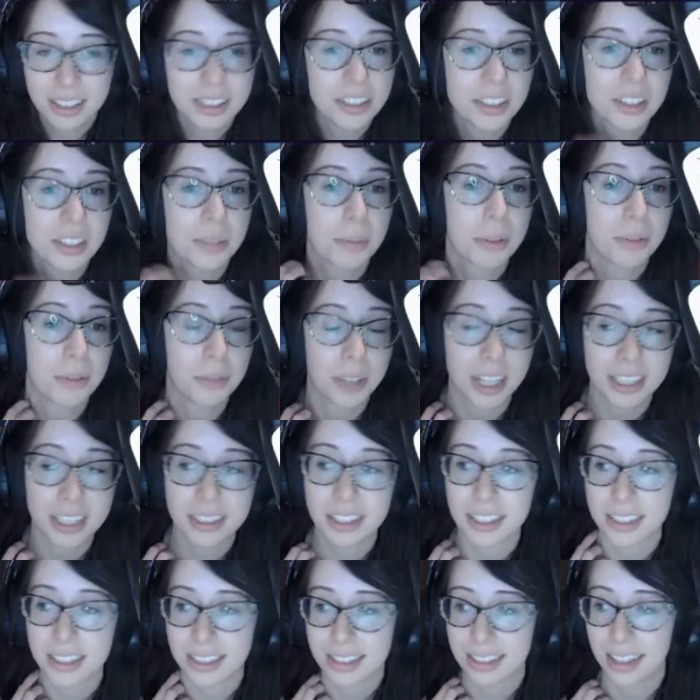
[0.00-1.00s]
It's just we've read
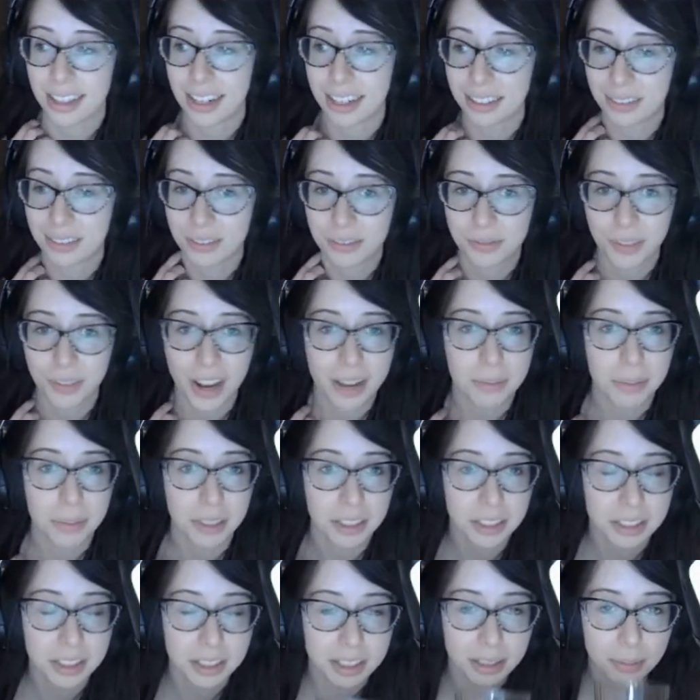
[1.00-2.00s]
this like five
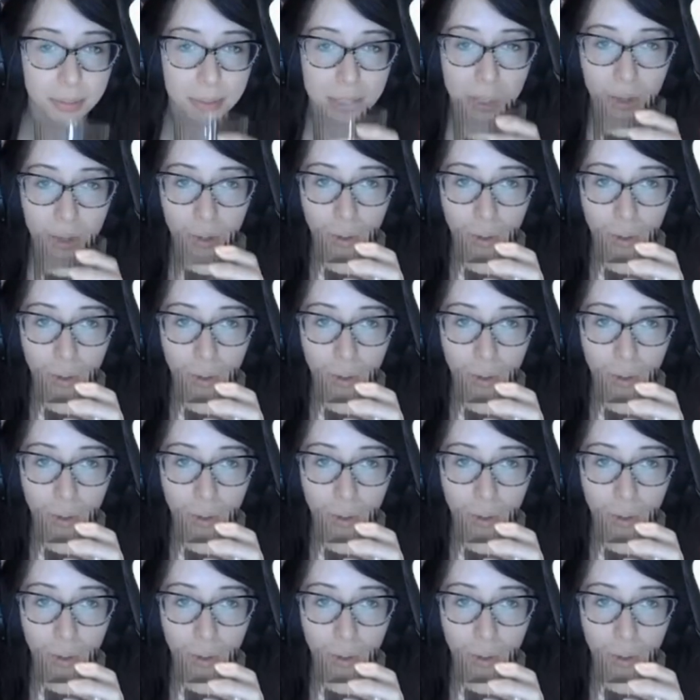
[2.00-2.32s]
million times.